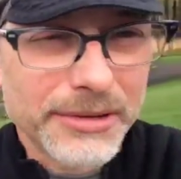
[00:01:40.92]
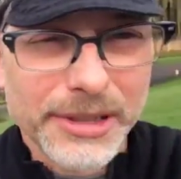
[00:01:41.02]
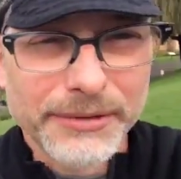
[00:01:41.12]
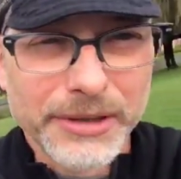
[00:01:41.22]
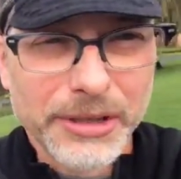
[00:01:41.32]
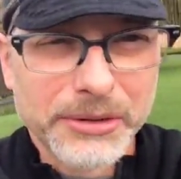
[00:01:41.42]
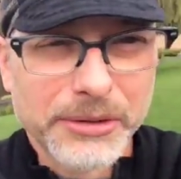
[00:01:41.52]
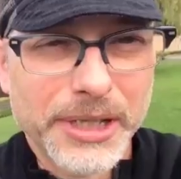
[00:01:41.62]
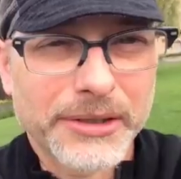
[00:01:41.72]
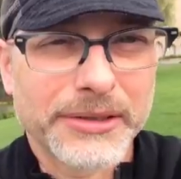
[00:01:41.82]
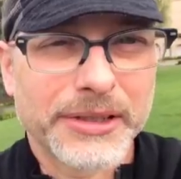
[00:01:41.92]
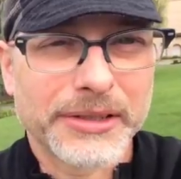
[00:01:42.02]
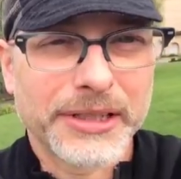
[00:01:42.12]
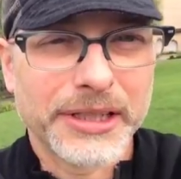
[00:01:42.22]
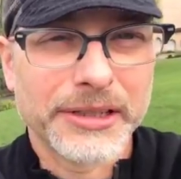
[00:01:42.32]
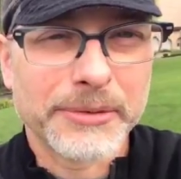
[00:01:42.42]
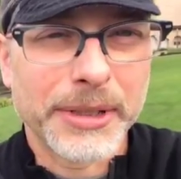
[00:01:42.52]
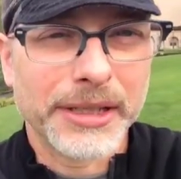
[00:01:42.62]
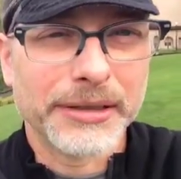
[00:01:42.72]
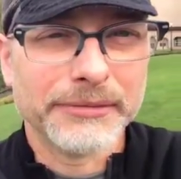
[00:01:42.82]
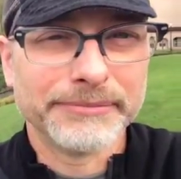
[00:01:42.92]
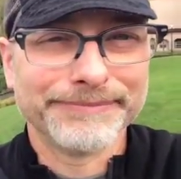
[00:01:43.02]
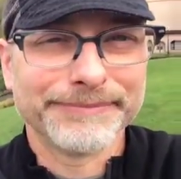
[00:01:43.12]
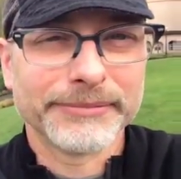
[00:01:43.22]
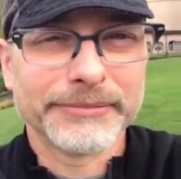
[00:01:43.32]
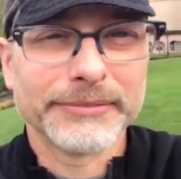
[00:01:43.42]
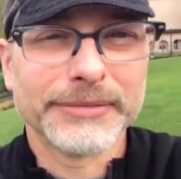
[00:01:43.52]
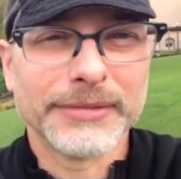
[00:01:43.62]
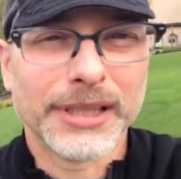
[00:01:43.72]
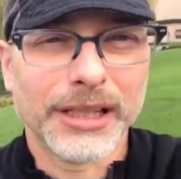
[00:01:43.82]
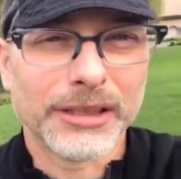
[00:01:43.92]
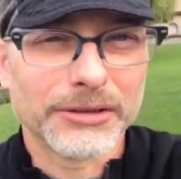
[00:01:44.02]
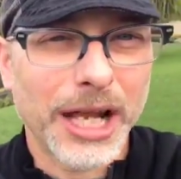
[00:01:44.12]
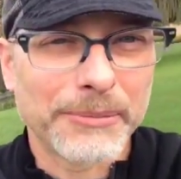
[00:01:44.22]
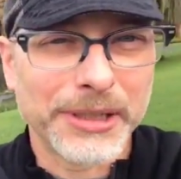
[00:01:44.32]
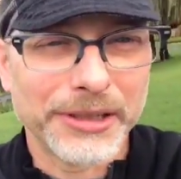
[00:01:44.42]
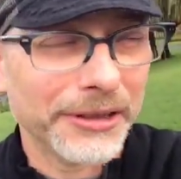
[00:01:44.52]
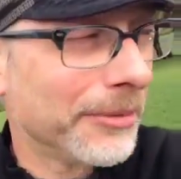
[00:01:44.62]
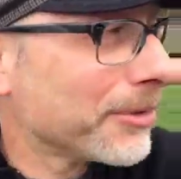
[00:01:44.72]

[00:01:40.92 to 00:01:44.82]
even though 2016 has been a crappy year, I'm